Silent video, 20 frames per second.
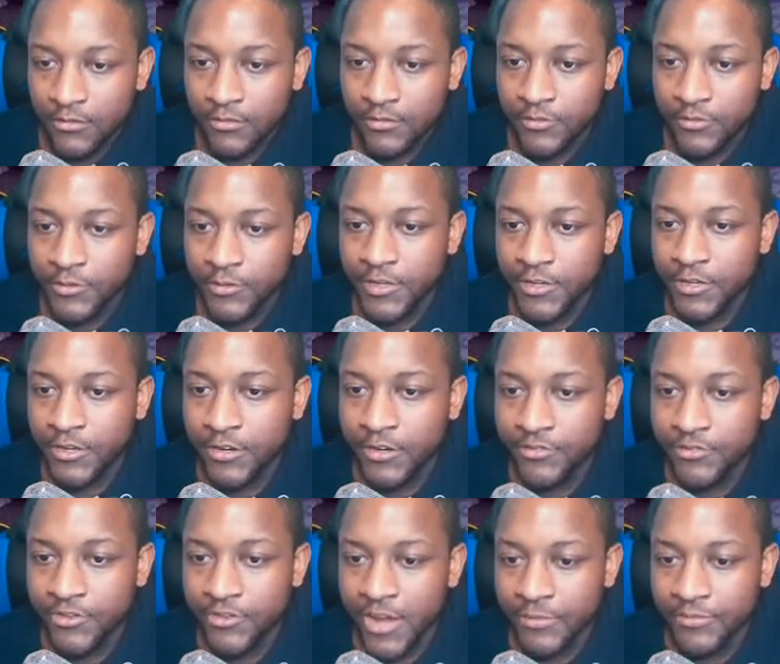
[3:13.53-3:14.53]
So we didn't get a
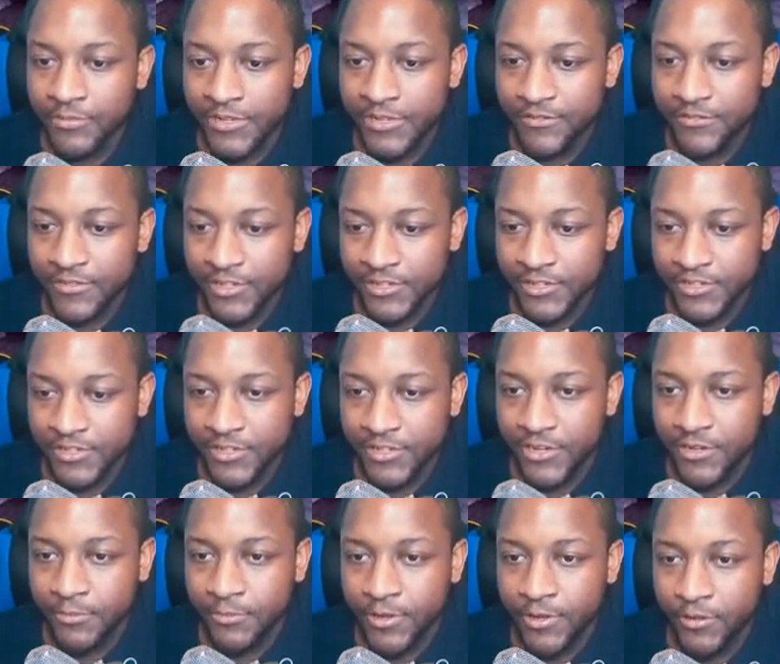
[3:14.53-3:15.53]
drop defense
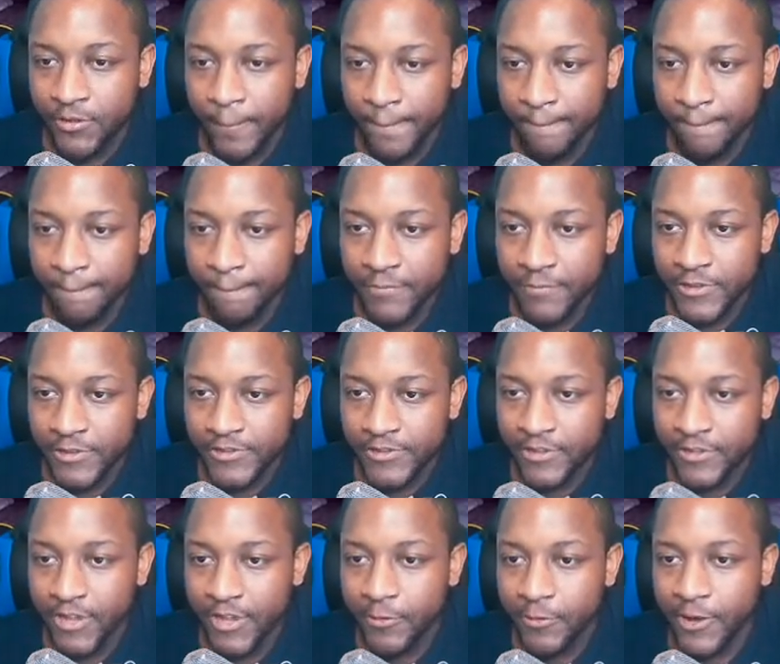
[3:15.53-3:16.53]
there, but that's
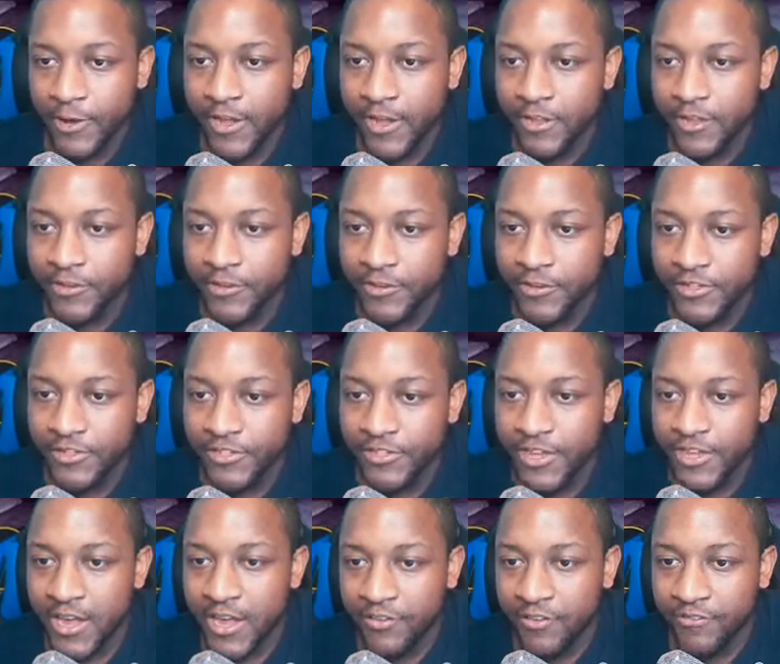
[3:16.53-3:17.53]
okay. We got increased
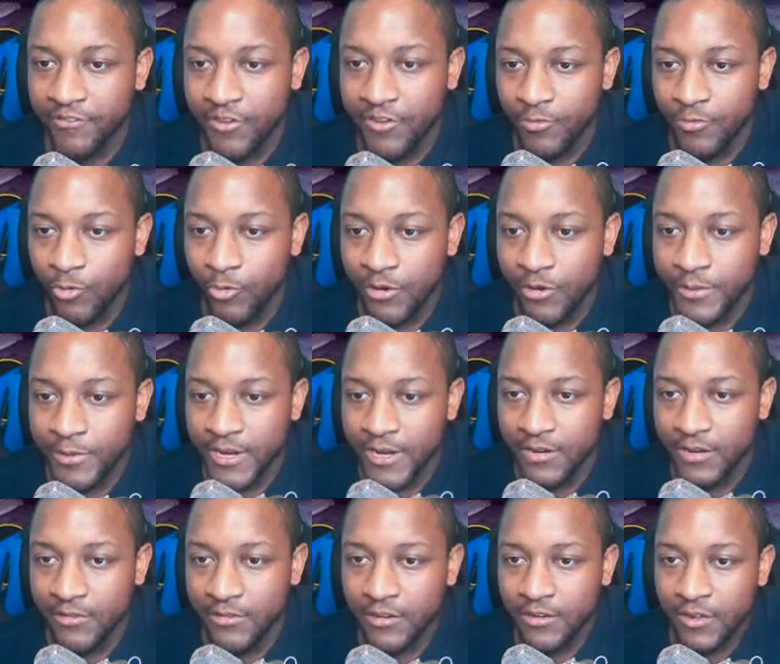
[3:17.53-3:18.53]
attack from War
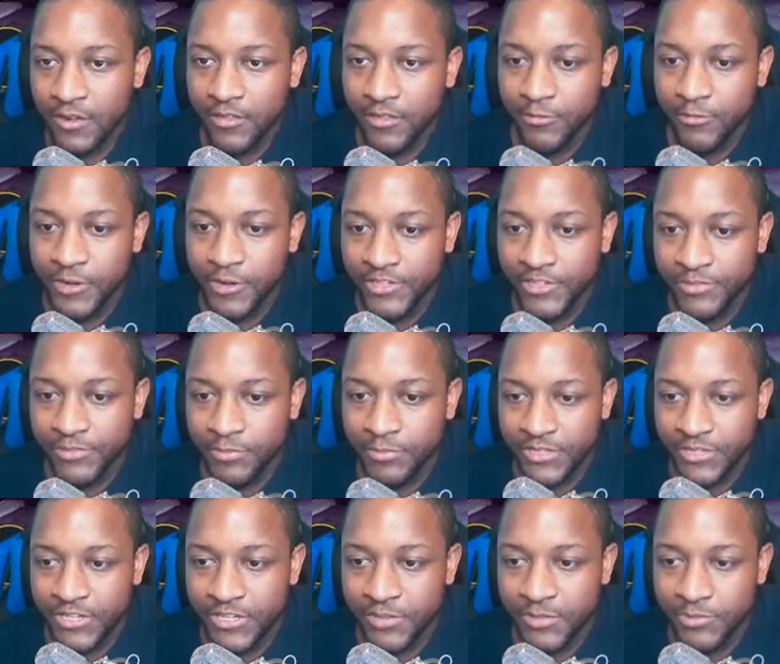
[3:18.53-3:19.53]
Maiden, then we got some
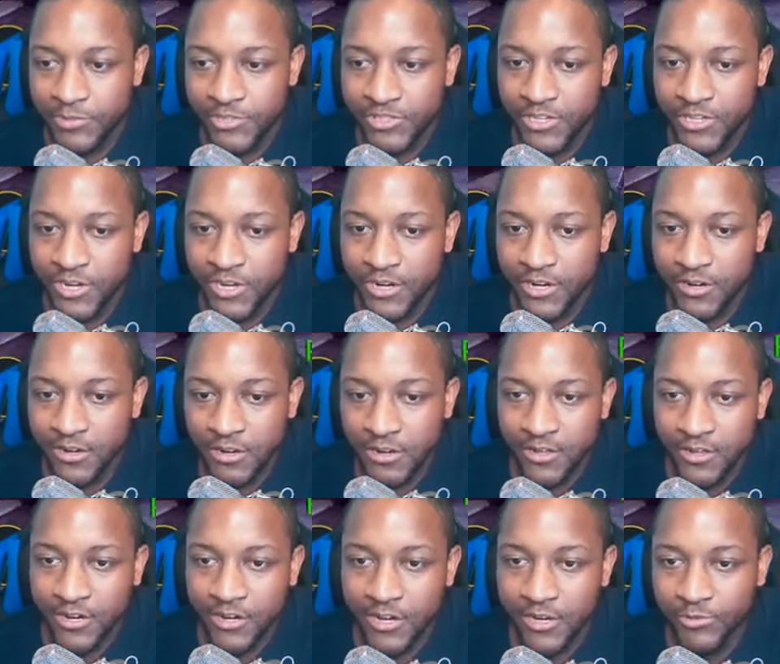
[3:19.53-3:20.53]
big damage there.
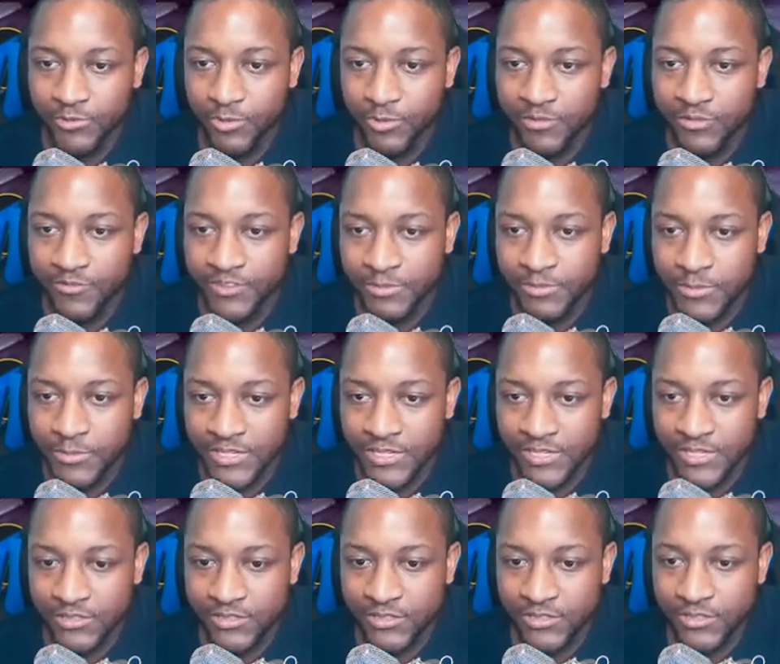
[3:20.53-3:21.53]
There comes one of his
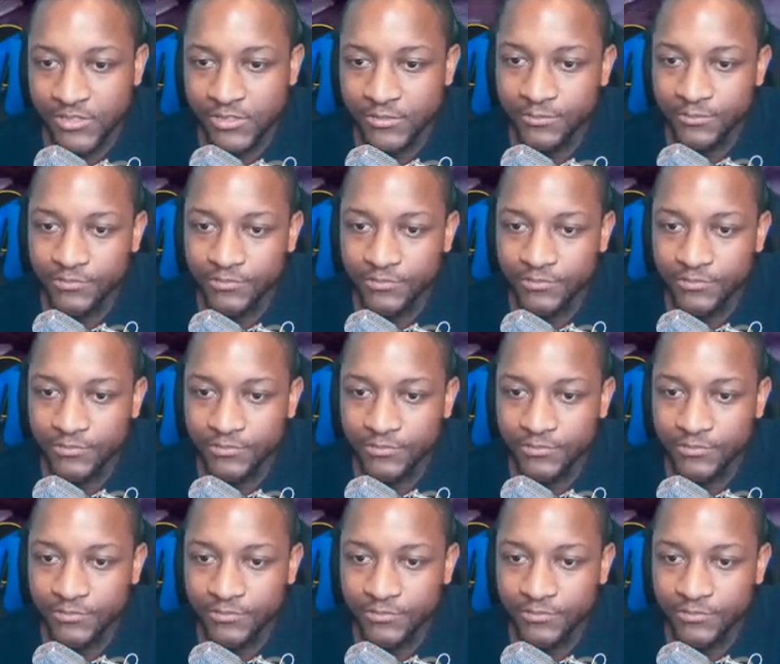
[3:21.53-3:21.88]
minions.